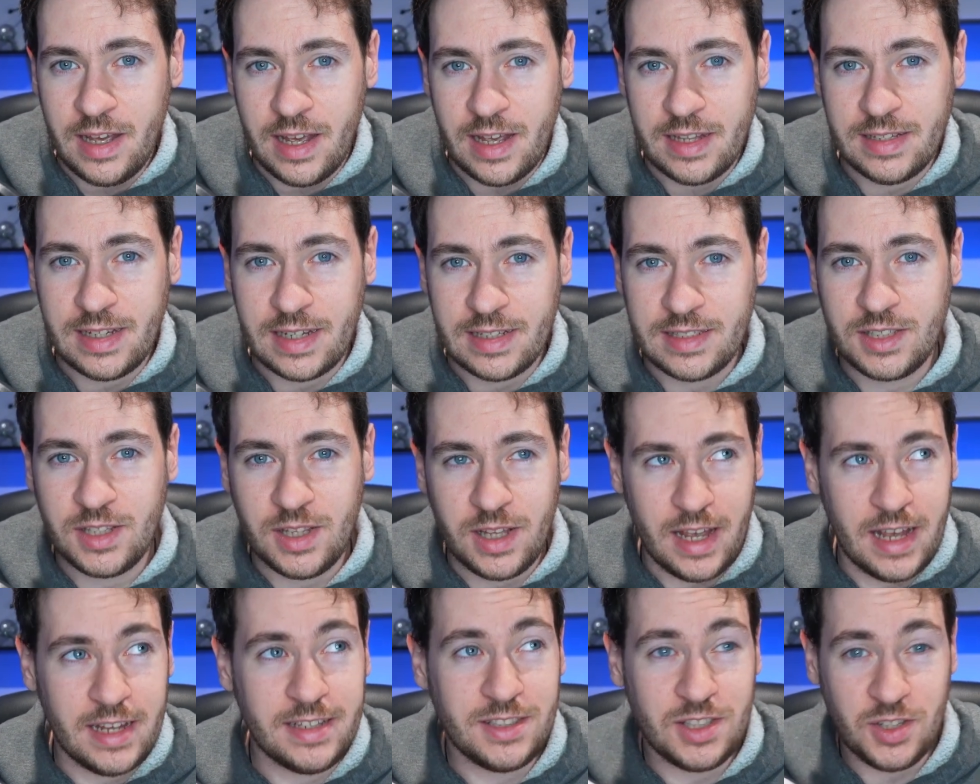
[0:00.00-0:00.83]
is as
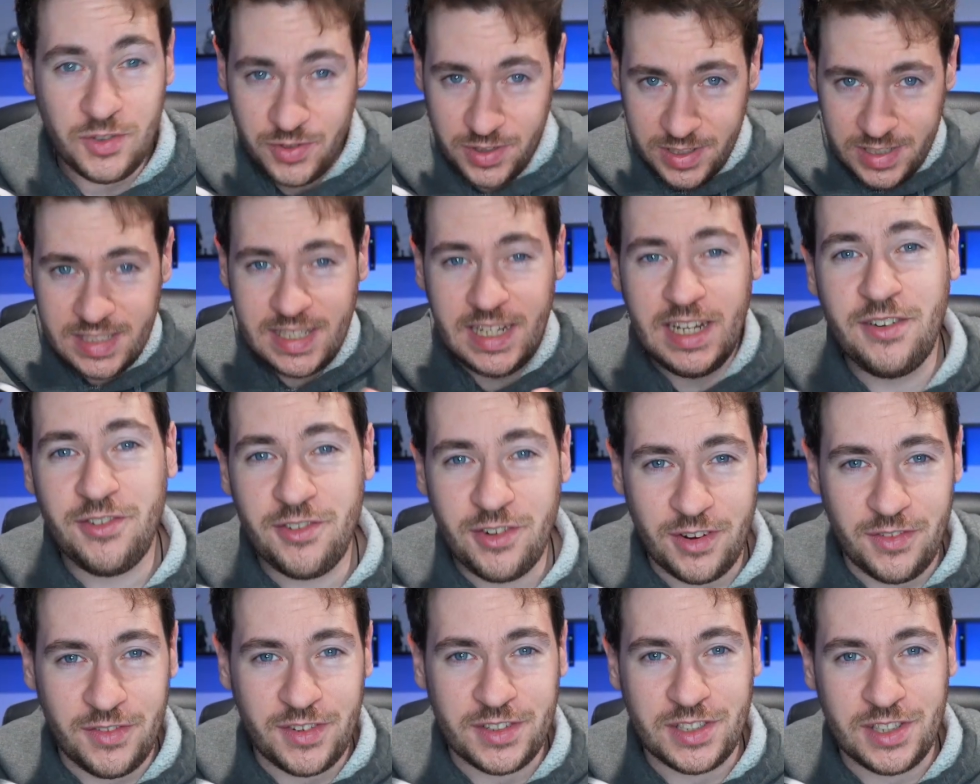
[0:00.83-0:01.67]
as the
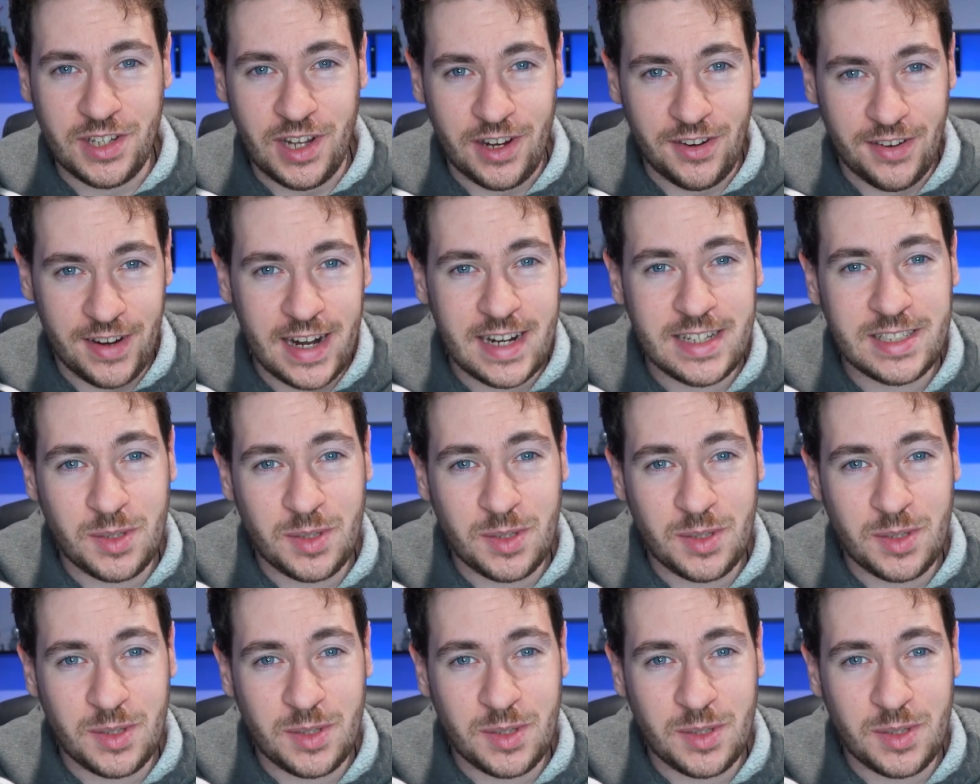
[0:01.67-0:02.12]
receiver of a song, right?